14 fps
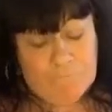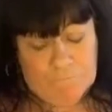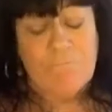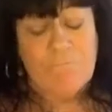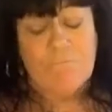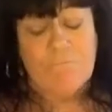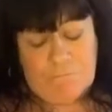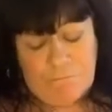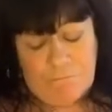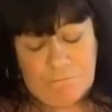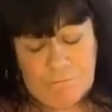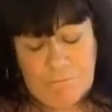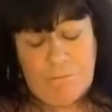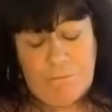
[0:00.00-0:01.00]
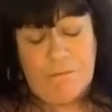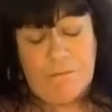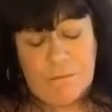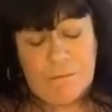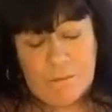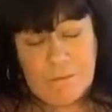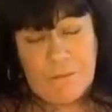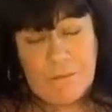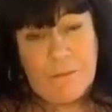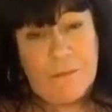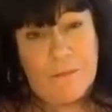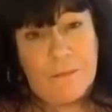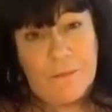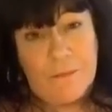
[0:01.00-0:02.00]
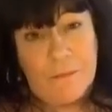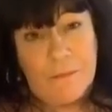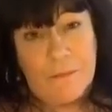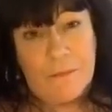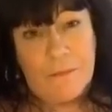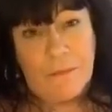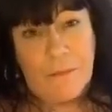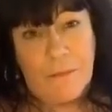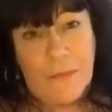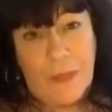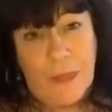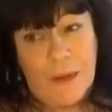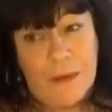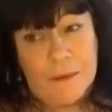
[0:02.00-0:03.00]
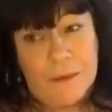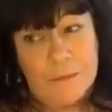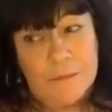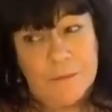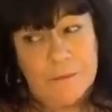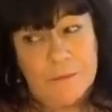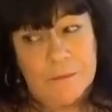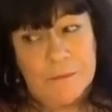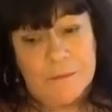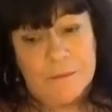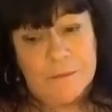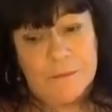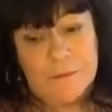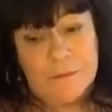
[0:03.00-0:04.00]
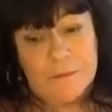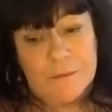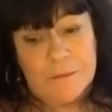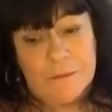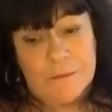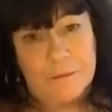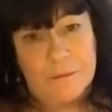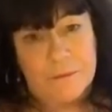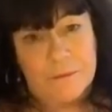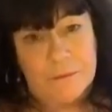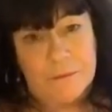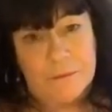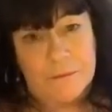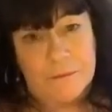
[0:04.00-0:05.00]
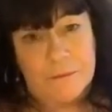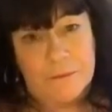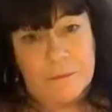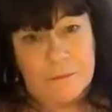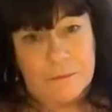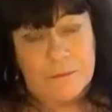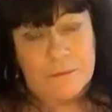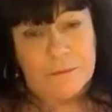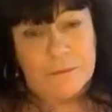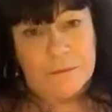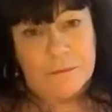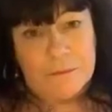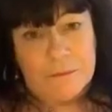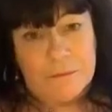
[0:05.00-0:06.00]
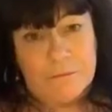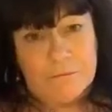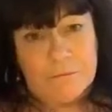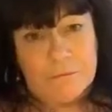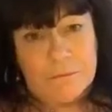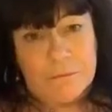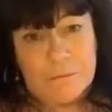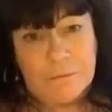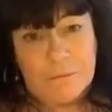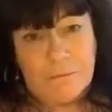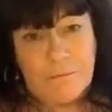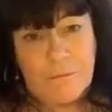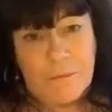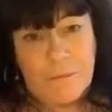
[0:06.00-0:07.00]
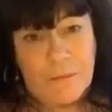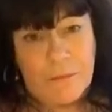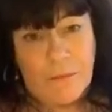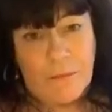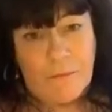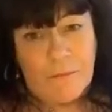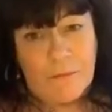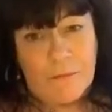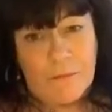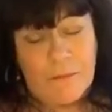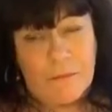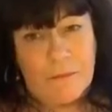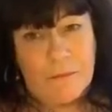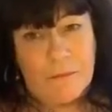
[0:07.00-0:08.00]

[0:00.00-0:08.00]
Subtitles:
[no speech]